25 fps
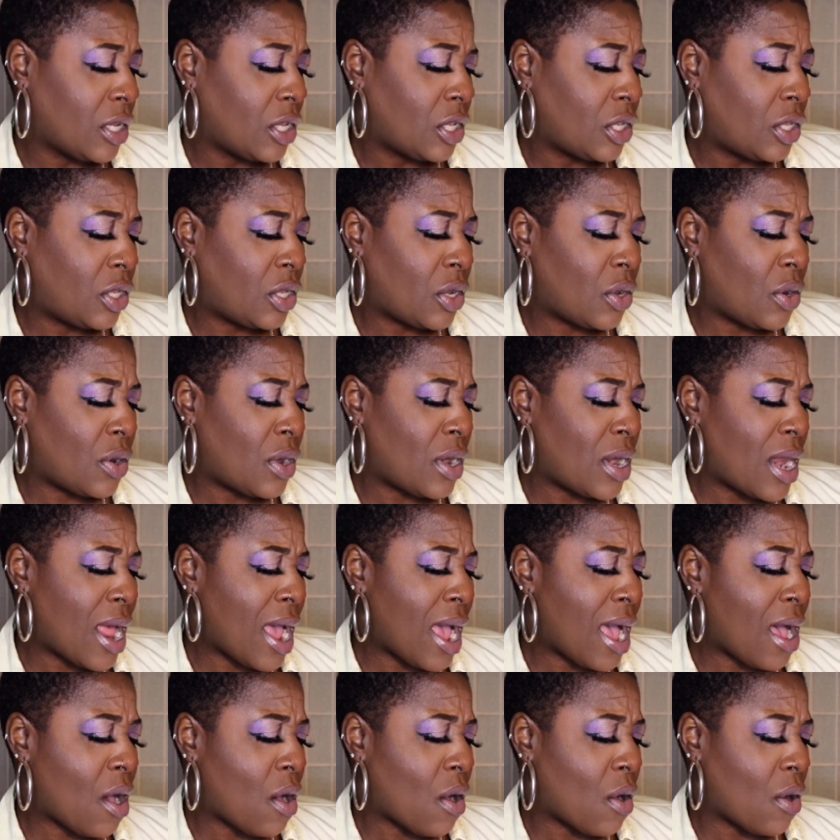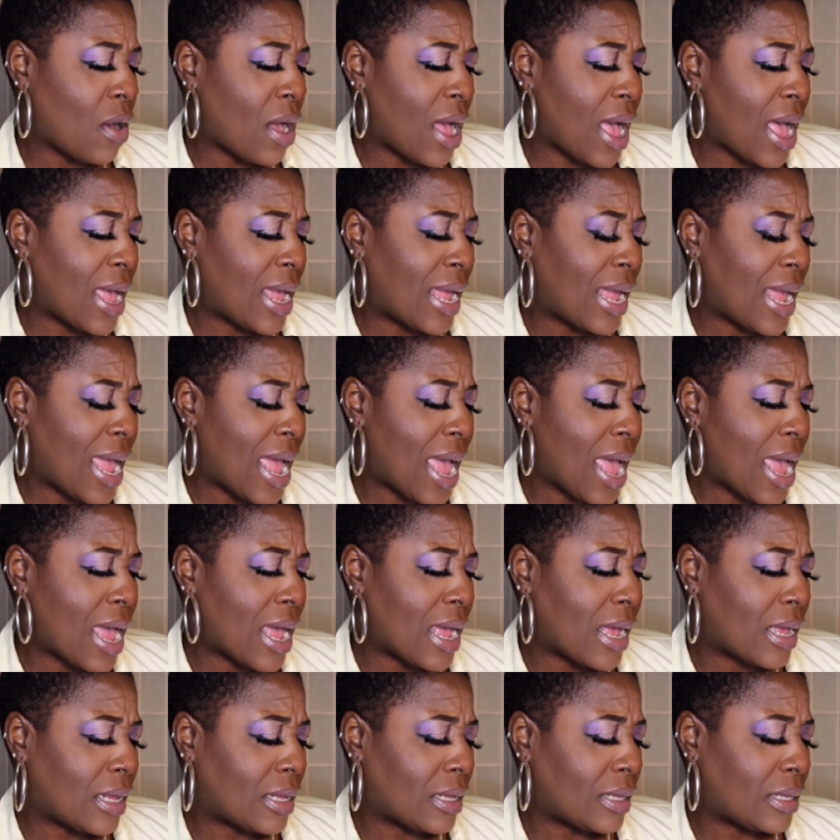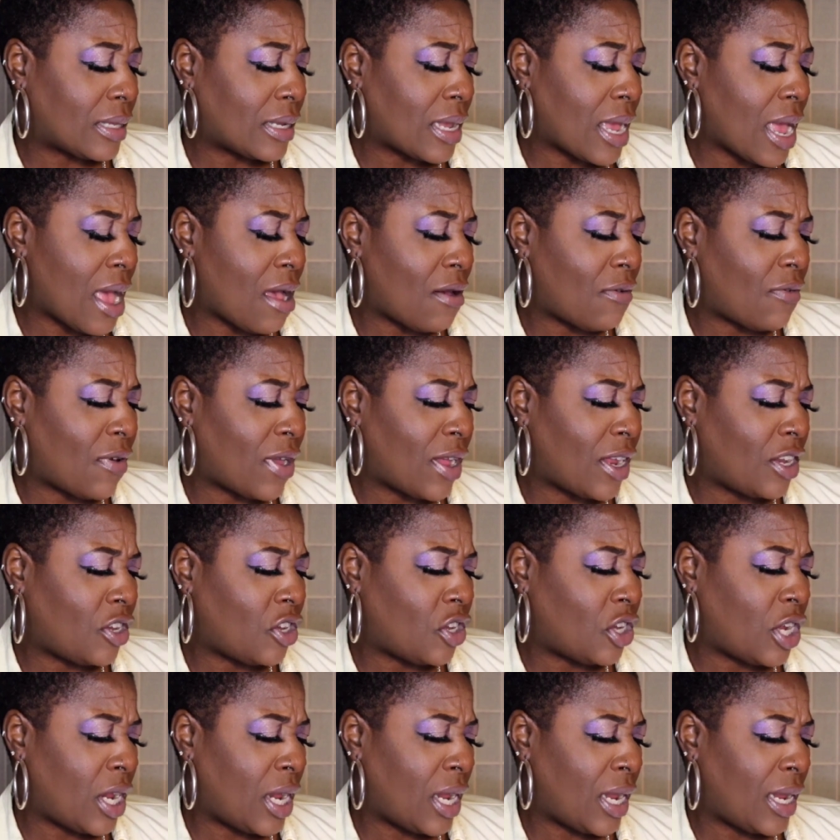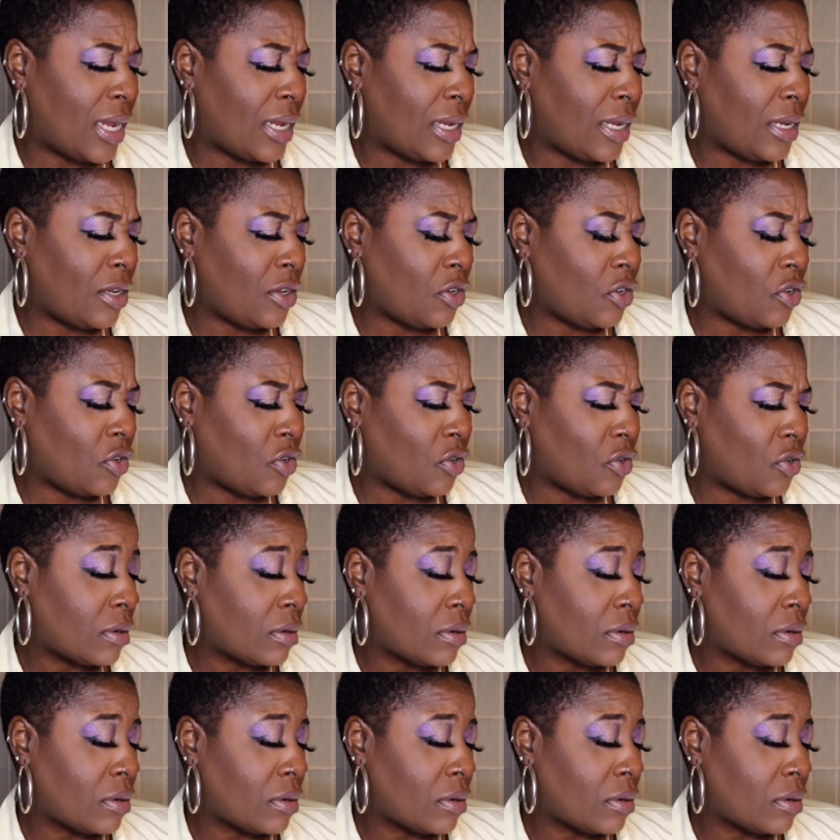So now I ask, have I changed?